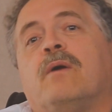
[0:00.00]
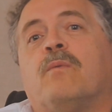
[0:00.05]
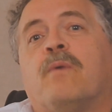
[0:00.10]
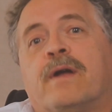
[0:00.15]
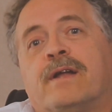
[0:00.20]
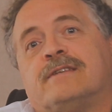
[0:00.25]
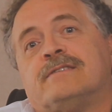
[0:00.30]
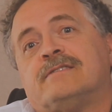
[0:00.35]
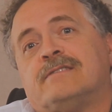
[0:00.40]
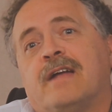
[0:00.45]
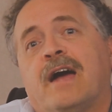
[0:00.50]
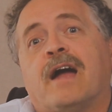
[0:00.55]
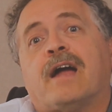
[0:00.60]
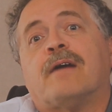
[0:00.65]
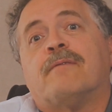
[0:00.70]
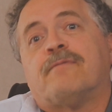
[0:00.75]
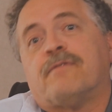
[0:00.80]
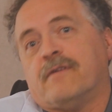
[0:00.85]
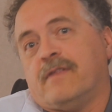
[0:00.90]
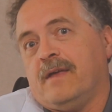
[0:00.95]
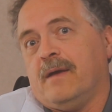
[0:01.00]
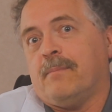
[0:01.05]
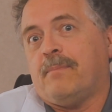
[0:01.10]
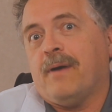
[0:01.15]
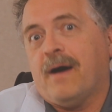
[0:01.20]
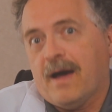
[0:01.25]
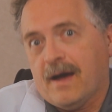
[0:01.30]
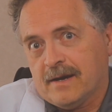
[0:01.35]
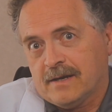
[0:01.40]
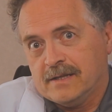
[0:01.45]
want to stock up for the
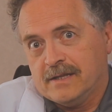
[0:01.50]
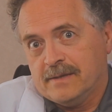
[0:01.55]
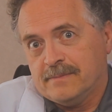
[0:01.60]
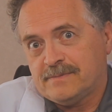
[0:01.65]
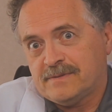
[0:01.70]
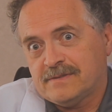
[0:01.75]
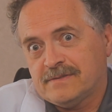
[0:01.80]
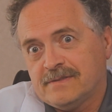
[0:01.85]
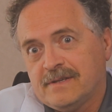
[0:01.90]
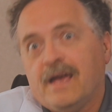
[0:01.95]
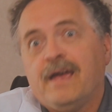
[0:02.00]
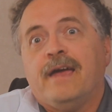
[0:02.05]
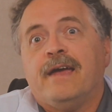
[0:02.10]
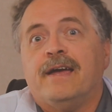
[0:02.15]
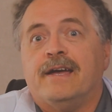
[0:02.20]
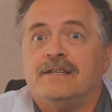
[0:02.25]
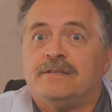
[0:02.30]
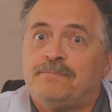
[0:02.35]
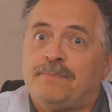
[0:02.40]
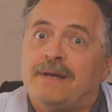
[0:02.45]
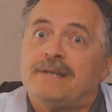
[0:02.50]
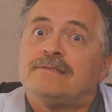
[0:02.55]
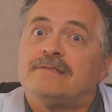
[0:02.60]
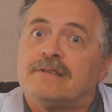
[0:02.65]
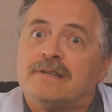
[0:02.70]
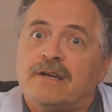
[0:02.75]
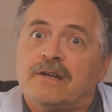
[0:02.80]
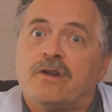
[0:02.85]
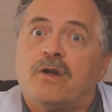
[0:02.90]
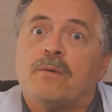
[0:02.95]
apocalypse, it's best to
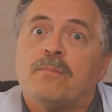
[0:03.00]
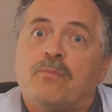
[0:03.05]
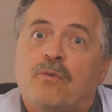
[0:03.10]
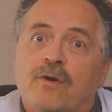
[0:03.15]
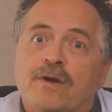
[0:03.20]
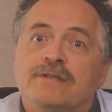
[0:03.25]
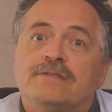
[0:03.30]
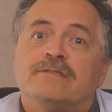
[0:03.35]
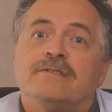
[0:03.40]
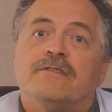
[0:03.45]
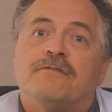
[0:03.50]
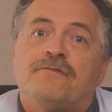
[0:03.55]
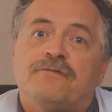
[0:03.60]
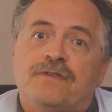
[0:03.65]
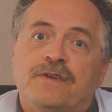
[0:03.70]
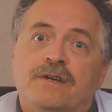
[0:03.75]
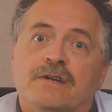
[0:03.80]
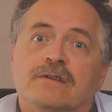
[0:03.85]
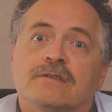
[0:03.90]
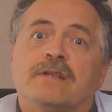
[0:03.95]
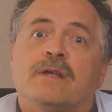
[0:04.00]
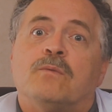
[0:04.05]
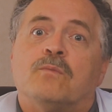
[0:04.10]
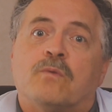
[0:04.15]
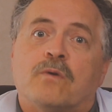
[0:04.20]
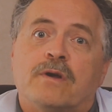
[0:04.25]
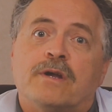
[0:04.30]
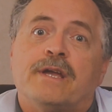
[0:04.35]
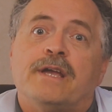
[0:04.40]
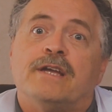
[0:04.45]
get our boys in the field and
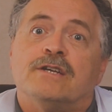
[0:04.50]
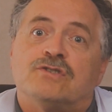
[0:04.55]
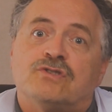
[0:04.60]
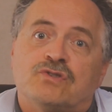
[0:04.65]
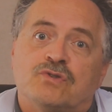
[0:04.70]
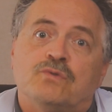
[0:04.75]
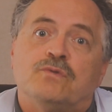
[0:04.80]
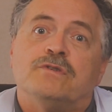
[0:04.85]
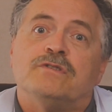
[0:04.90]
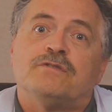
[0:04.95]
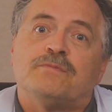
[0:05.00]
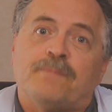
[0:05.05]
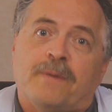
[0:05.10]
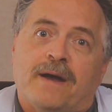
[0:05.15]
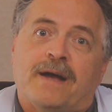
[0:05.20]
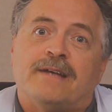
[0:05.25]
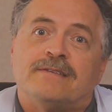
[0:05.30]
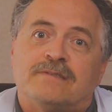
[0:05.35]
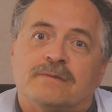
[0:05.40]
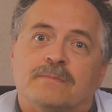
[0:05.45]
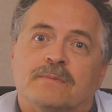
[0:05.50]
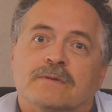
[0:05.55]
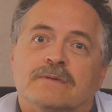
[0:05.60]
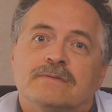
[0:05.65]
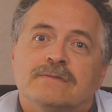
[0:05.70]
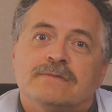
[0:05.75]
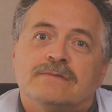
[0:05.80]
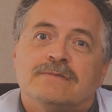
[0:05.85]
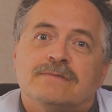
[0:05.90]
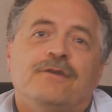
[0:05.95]
working as soon as possible.
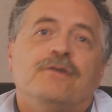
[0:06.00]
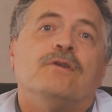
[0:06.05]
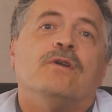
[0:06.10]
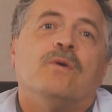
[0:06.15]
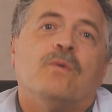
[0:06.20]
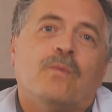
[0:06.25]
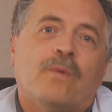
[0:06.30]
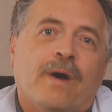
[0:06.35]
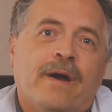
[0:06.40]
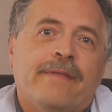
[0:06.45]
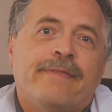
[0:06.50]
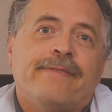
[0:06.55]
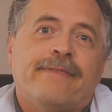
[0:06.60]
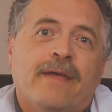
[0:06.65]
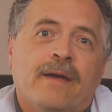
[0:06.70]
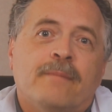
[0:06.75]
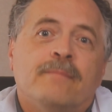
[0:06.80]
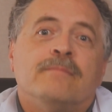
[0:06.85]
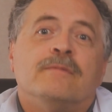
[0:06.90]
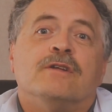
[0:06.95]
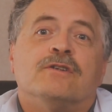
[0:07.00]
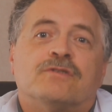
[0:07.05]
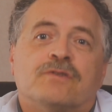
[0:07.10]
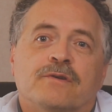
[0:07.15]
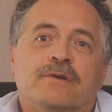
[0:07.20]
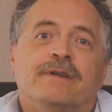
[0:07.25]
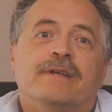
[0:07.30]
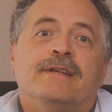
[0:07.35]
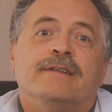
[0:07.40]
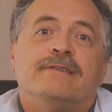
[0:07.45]
You don't want them to
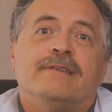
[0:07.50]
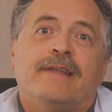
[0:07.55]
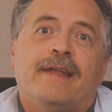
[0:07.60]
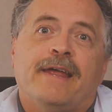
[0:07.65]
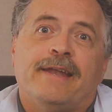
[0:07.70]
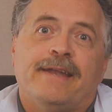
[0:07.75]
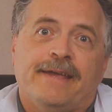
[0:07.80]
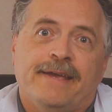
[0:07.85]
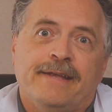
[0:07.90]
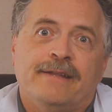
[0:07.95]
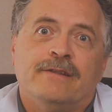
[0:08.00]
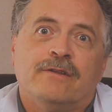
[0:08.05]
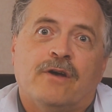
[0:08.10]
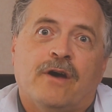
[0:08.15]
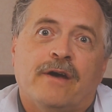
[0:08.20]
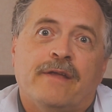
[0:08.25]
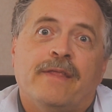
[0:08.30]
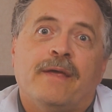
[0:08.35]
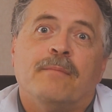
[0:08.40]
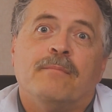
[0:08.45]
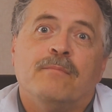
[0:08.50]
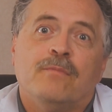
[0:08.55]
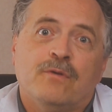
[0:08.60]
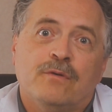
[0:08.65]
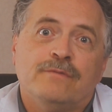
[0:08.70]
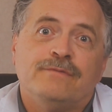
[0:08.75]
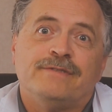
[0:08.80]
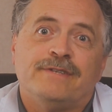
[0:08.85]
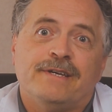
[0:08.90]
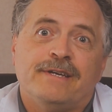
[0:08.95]
turn into that in-law that
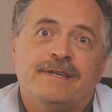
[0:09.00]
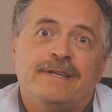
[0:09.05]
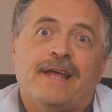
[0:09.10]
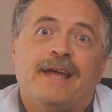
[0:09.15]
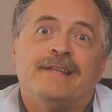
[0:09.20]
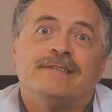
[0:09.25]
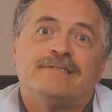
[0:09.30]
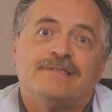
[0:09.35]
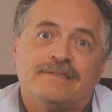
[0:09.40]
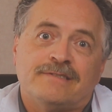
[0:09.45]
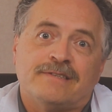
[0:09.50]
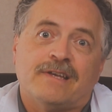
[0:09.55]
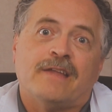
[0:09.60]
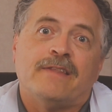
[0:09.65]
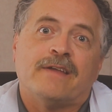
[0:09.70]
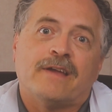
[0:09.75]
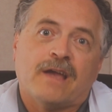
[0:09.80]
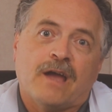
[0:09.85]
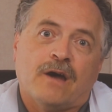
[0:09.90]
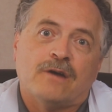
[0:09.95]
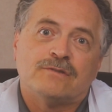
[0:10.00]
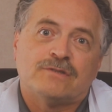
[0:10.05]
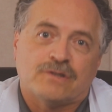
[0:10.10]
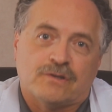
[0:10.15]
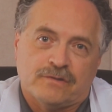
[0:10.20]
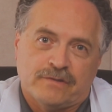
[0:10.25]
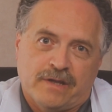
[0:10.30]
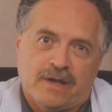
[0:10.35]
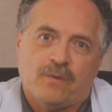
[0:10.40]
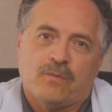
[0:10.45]
moves in and sits on the couch
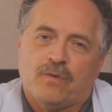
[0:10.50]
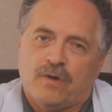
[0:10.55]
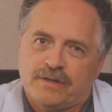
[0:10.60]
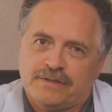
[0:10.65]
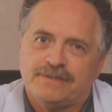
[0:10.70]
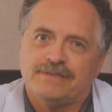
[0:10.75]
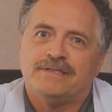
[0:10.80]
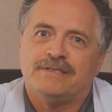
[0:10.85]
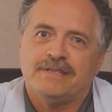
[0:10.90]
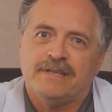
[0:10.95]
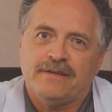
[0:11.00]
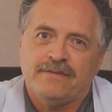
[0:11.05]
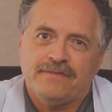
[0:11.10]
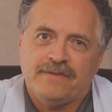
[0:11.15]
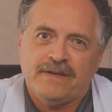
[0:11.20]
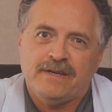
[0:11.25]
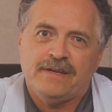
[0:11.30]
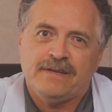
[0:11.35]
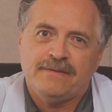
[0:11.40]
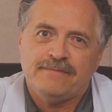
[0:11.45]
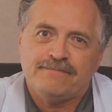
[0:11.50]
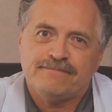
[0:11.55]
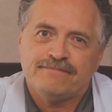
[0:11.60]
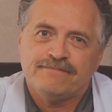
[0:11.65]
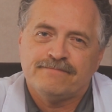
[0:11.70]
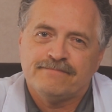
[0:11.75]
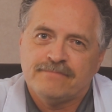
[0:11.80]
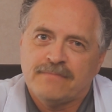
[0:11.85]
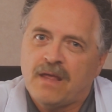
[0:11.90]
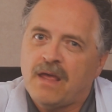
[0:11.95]
all day watching TV.
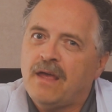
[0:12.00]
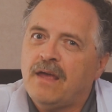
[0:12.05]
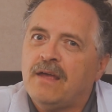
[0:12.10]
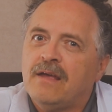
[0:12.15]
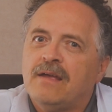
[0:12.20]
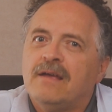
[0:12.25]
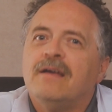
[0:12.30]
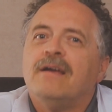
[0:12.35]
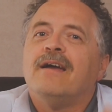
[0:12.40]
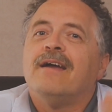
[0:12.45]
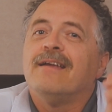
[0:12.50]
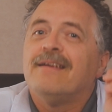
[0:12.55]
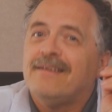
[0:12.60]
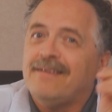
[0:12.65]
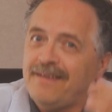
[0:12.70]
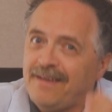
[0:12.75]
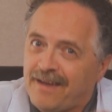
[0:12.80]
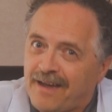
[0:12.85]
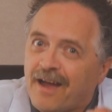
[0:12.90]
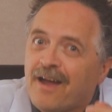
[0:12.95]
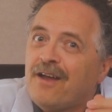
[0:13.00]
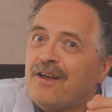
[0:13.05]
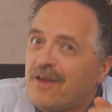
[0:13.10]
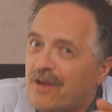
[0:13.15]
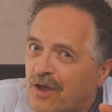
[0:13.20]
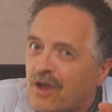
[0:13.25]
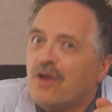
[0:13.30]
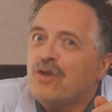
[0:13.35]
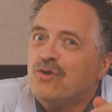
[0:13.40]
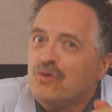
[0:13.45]
Yeah,
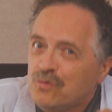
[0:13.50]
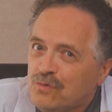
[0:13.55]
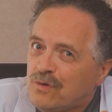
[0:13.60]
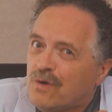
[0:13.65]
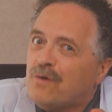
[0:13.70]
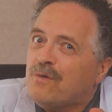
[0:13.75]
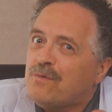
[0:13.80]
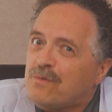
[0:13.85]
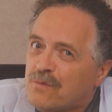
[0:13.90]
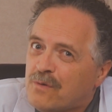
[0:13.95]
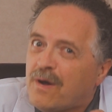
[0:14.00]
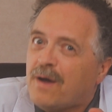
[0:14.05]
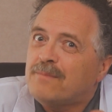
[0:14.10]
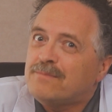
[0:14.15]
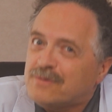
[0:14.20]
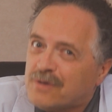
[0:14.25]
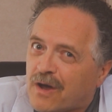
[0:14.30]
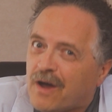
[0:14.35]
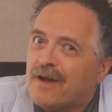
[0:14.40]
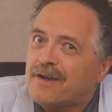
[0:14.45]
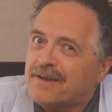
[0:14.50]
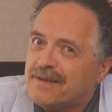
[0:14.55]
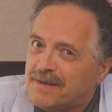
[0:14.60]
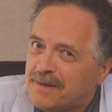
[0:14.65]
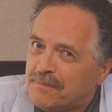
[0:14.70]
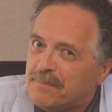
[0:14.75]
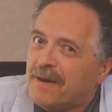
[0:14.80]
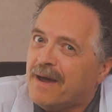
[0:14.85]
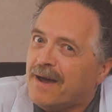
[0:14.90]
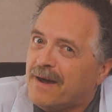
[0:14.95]
you know who I'm talking
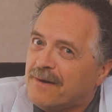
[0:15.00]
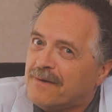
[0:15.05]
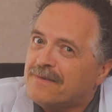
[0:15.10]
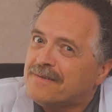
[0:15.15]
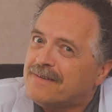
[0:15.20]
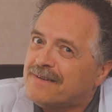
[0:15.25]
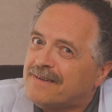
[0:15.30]
about.